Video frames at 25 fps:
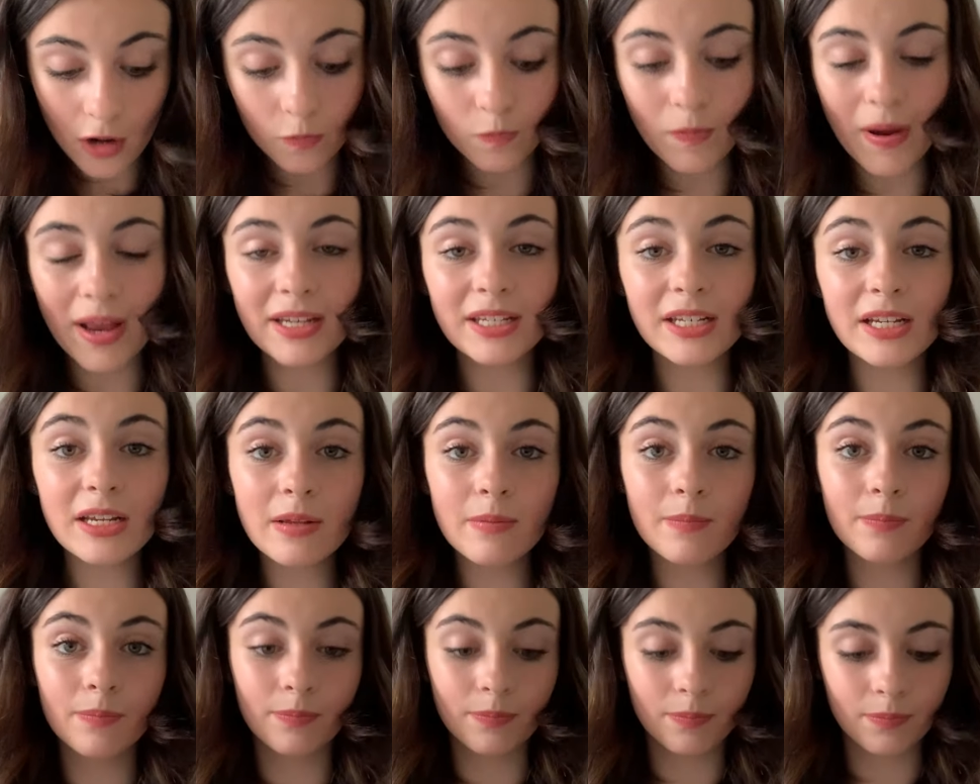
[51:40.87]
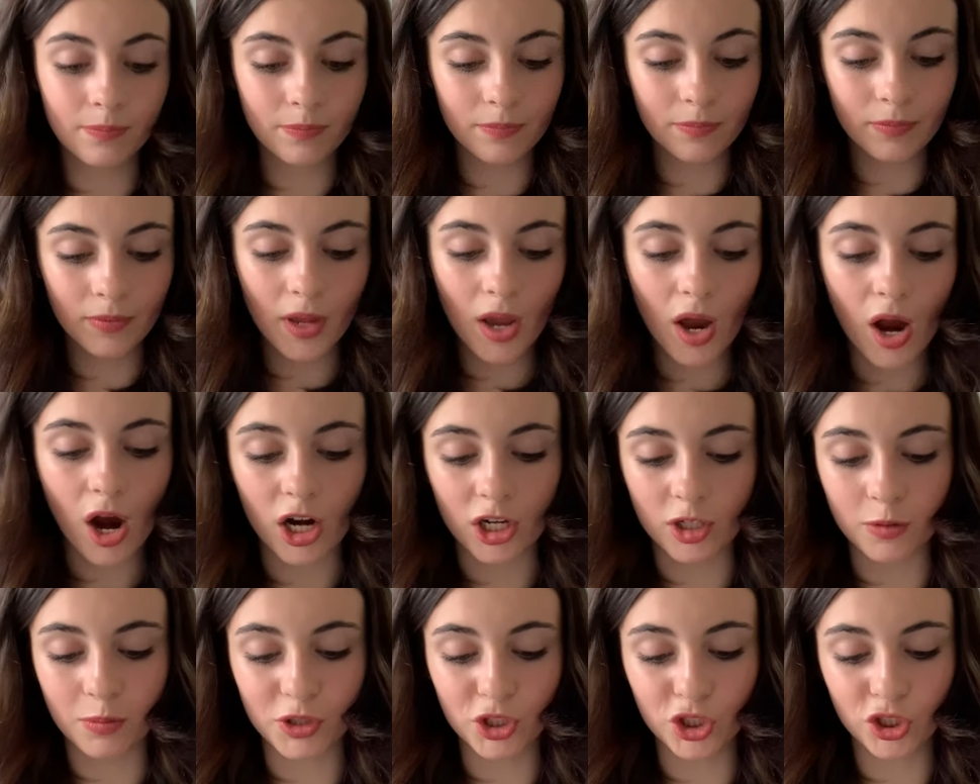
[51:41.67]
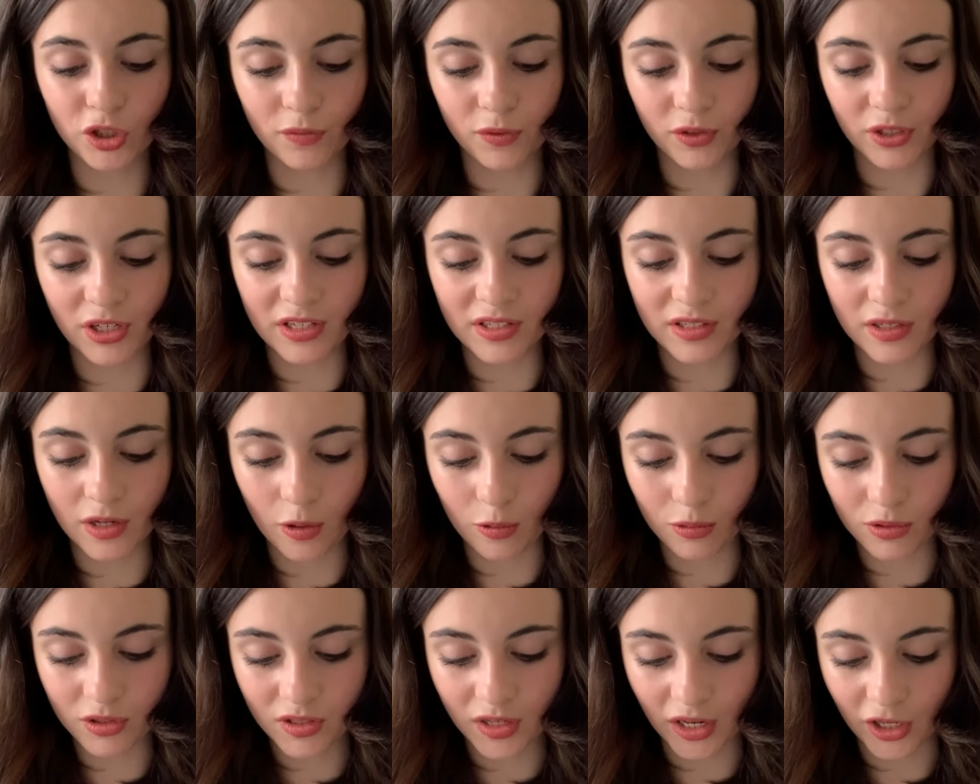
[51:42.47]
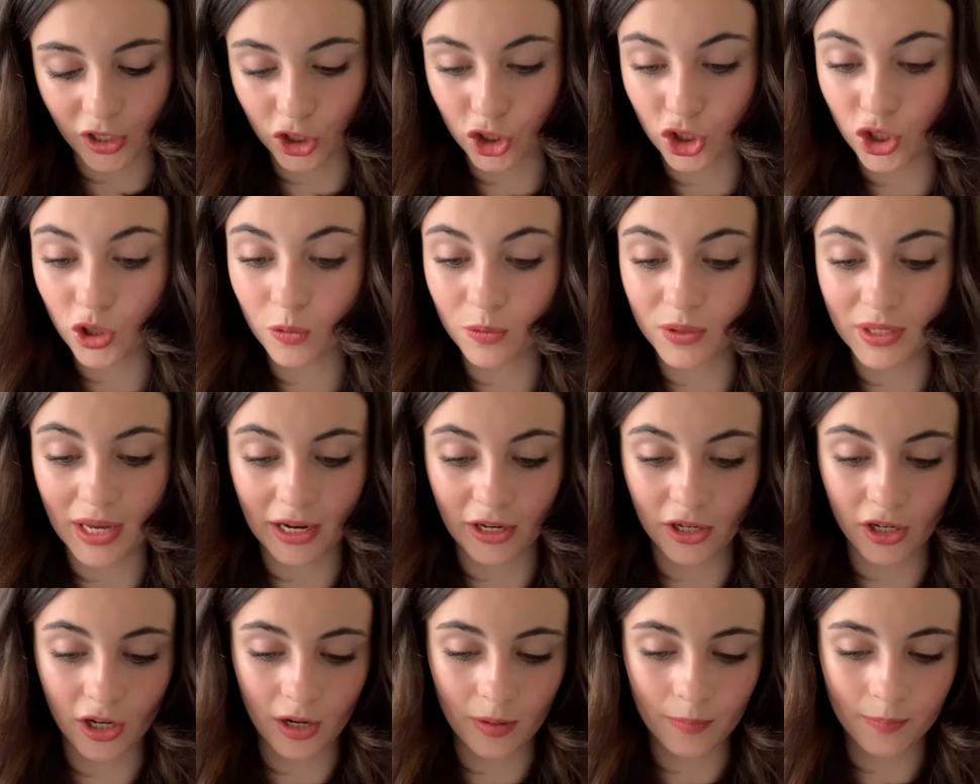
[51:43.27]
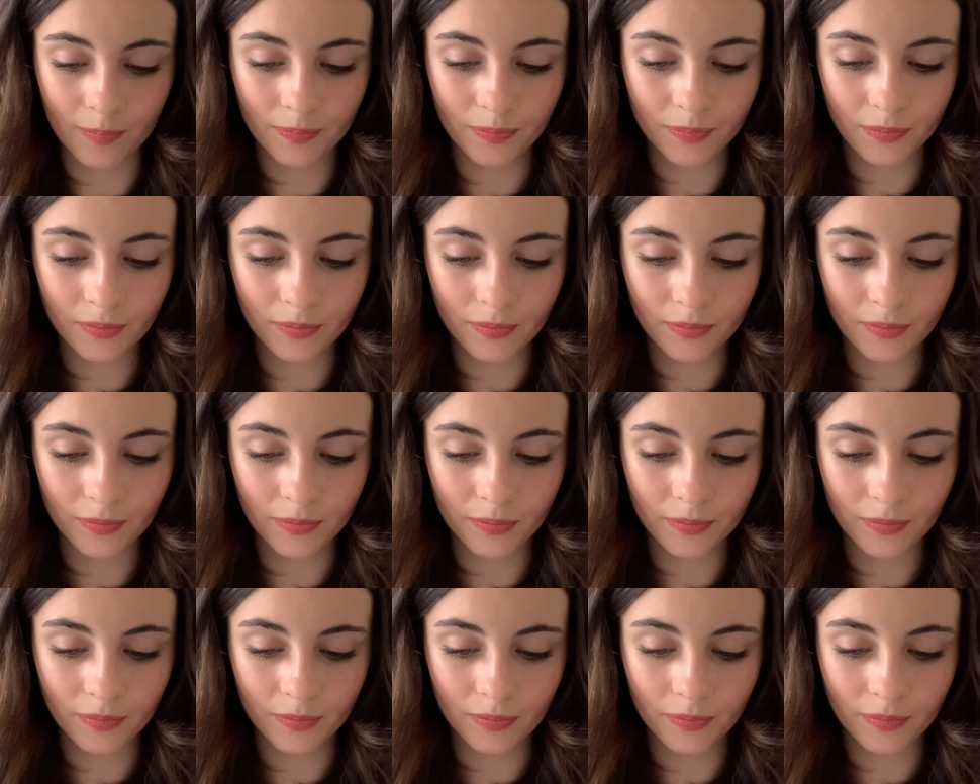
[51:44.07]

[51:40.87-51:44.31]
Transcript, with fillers: Ready? Artemis shoveled his notes like a news anchor.